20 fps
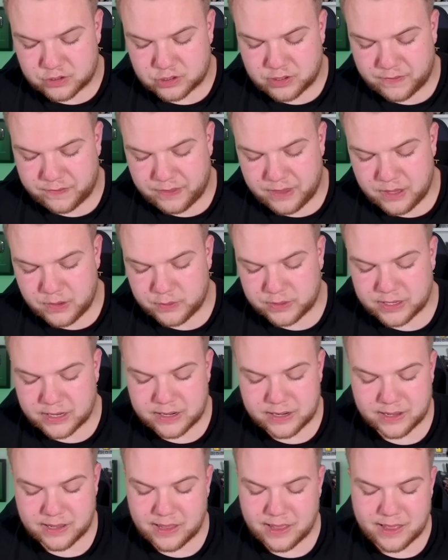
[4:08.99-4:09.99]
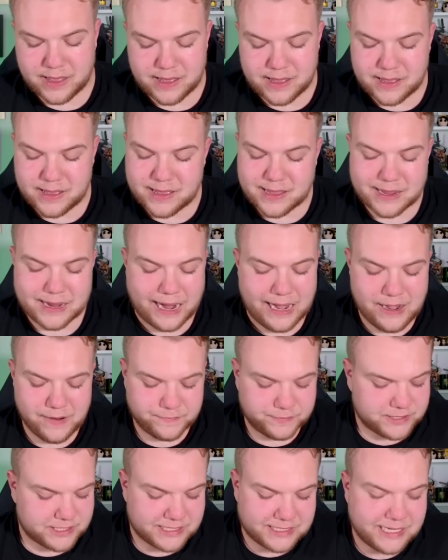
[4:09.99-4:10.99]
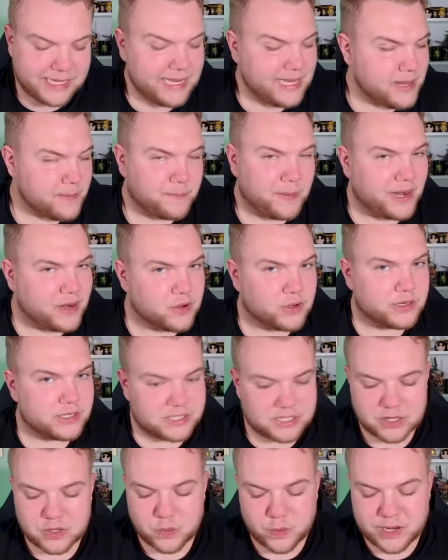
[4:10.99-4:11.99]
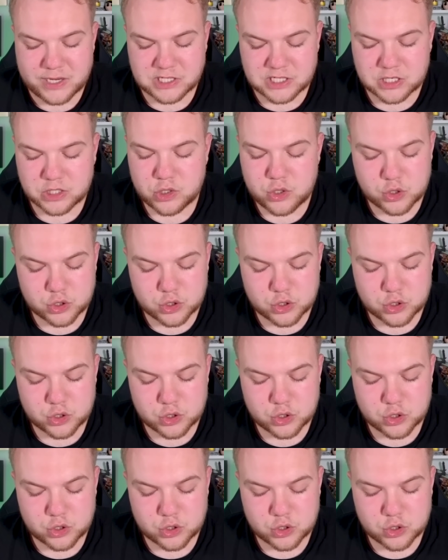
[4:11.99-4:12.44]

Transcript: So I think we're gonna kind of see, depending on the situation.